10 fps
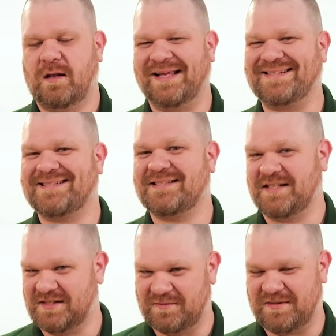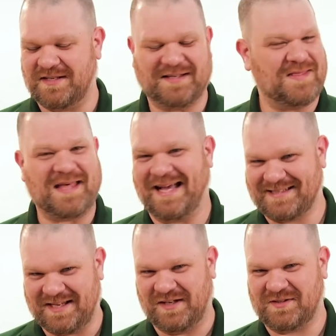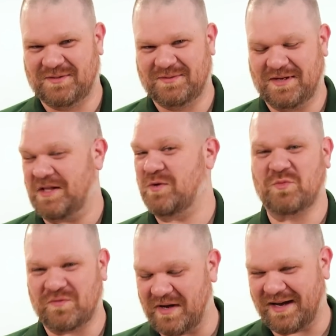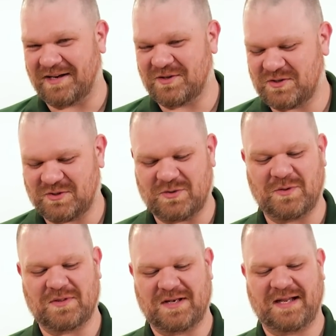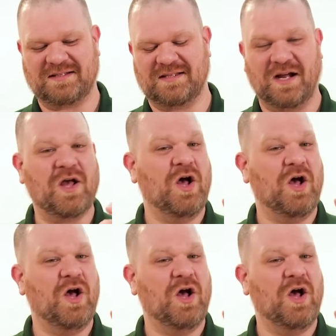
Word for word: like six of these, and that's it. And then he moved on to the next thing.